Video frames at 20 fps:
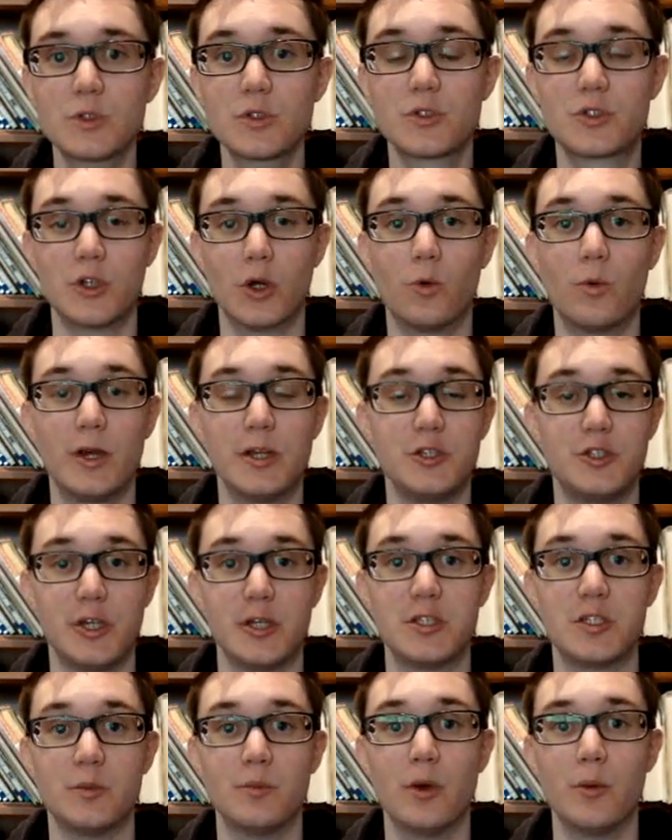So when
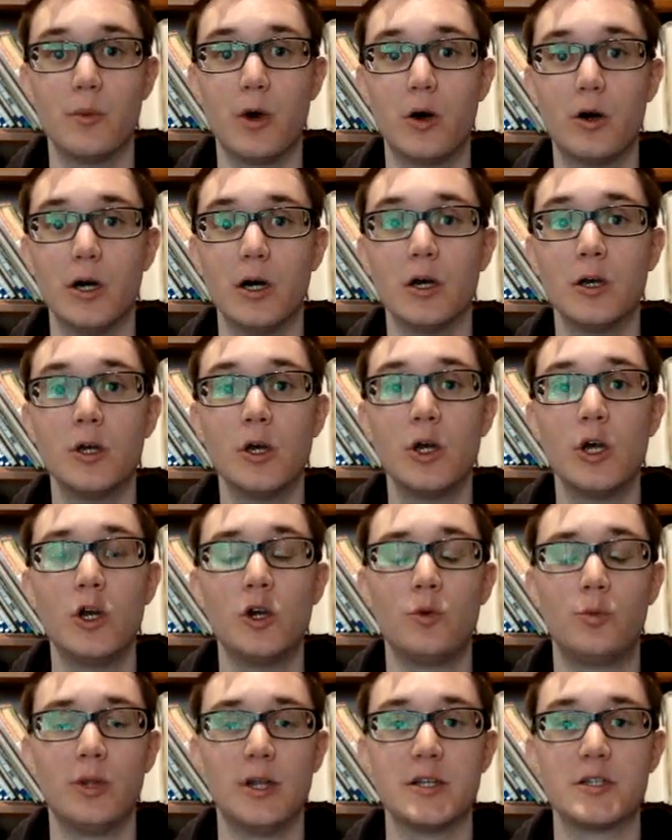Jason Momoa,
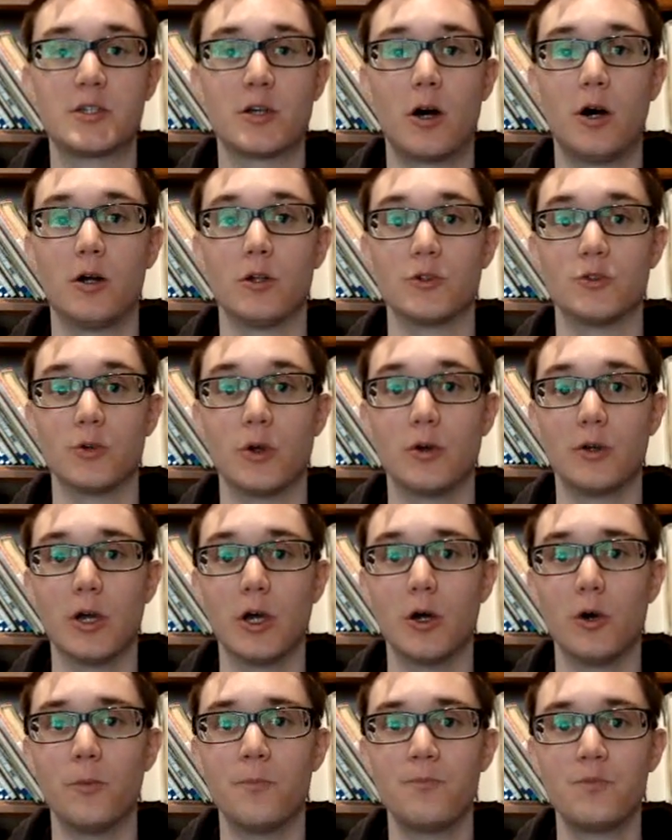who plays Khal
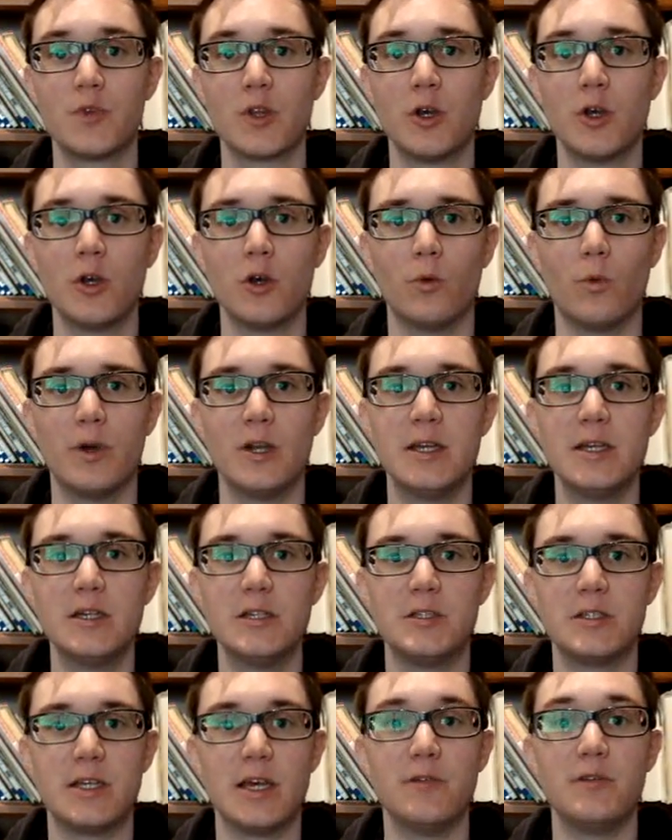Drogo, when
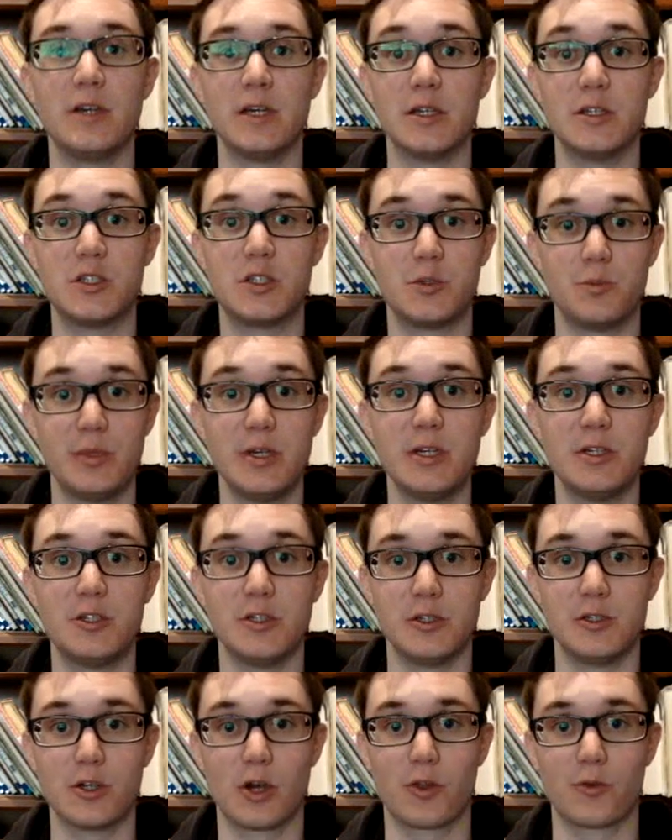he's giving his speech
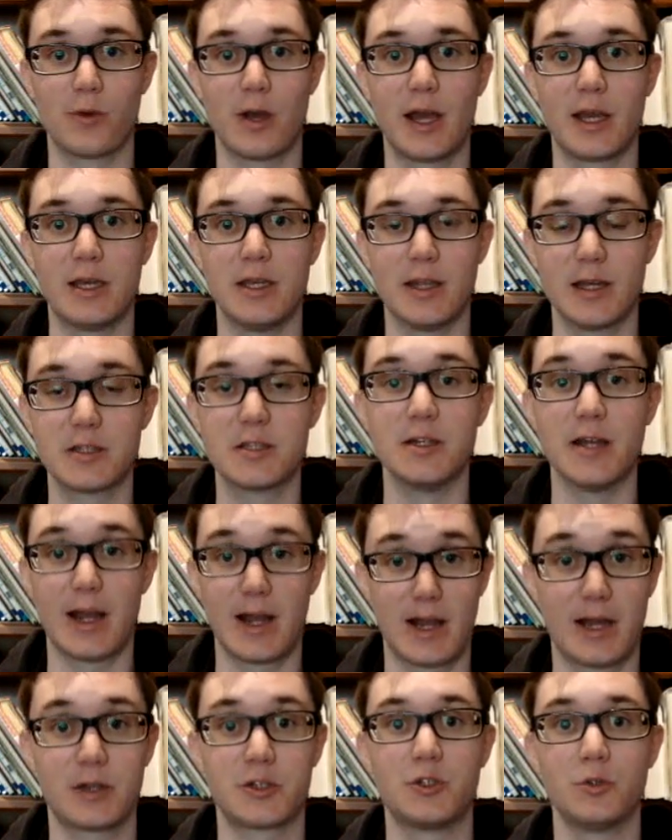in Dothraki, that's an
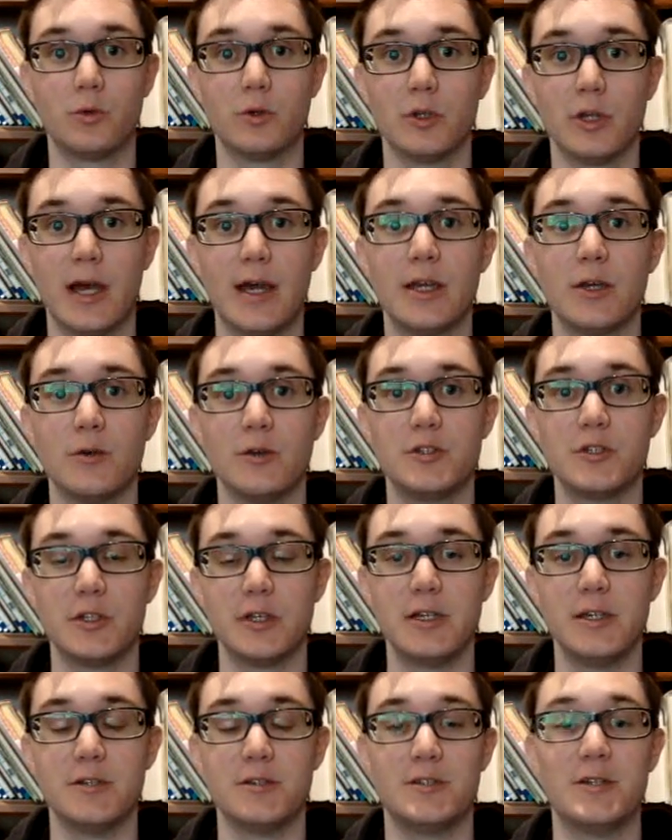actual language
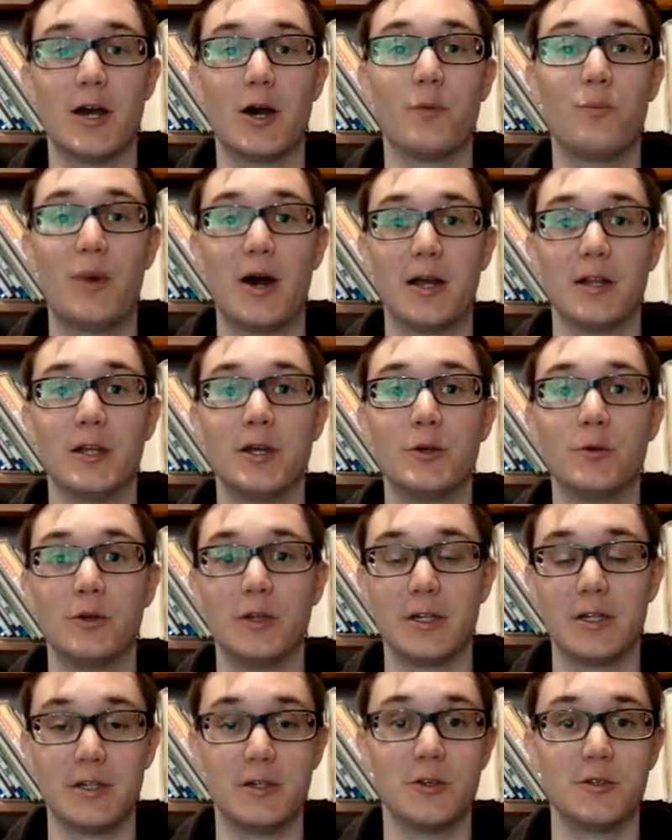that he is now bilingual
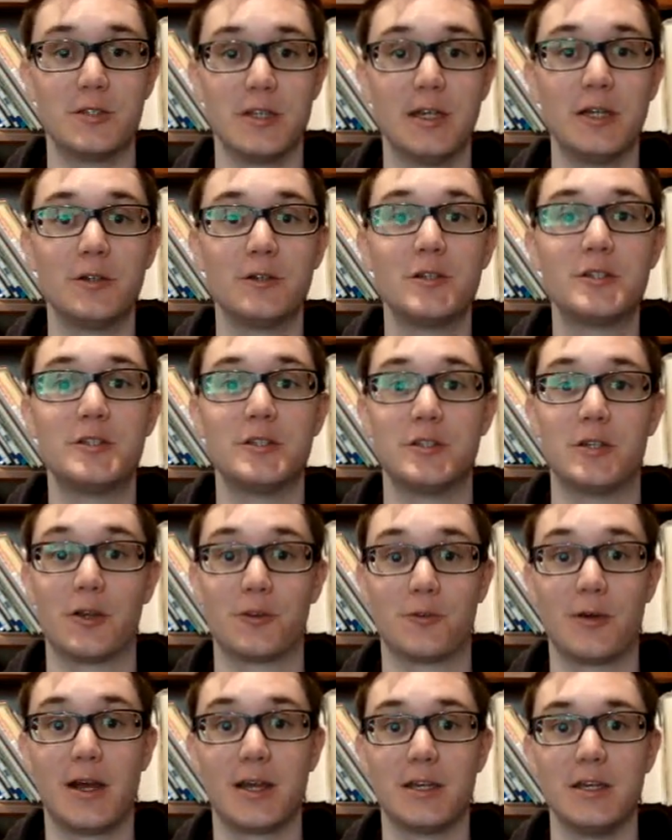in. He knows English and
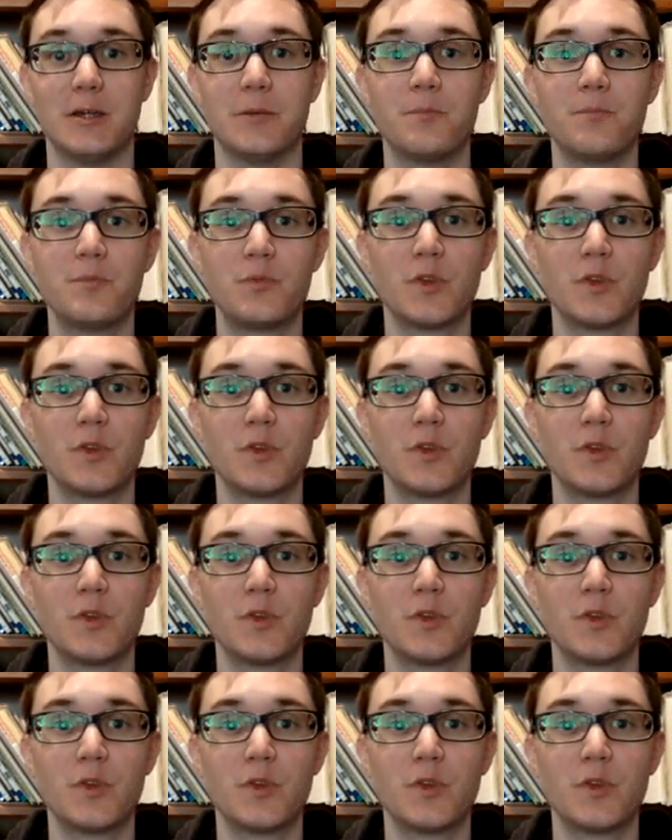Dothraki.